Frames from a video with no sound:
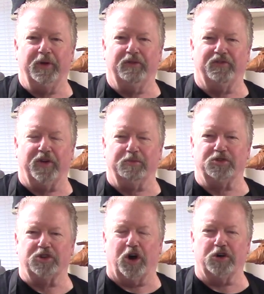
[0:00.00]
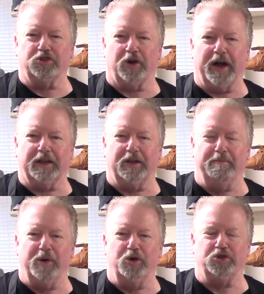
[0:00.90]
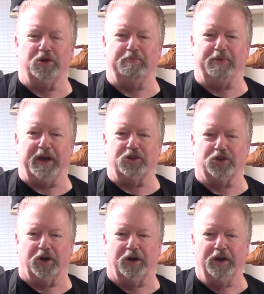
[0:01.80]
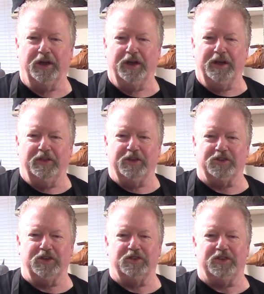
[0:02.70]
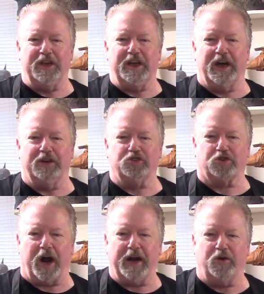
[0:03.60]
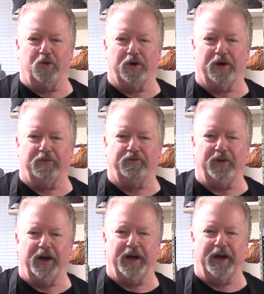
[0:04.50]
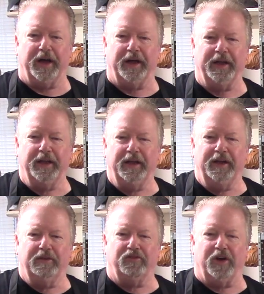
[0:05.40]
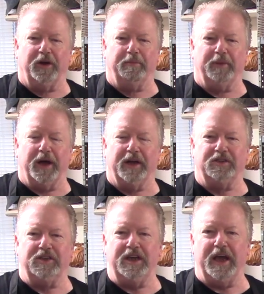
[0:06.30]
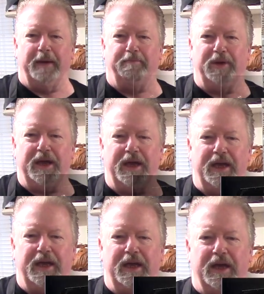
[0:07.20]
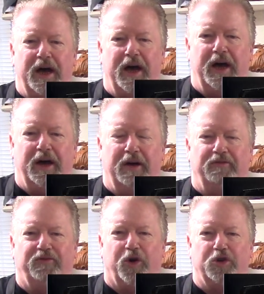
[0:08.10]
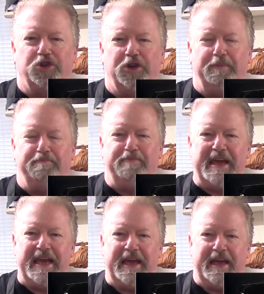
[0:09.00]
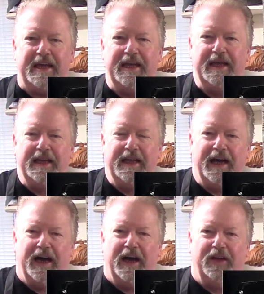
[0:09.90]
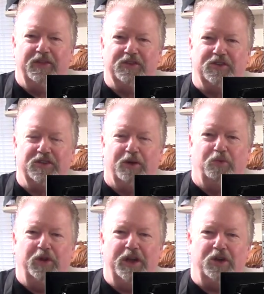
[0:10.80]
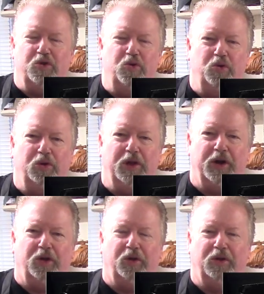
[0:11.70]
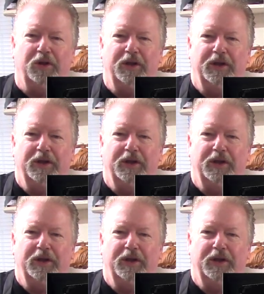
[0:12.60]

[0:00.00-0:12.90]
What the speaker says: from Star Trek The Motion Picture. This is the Tricorder from TMP version B. This is a really cool little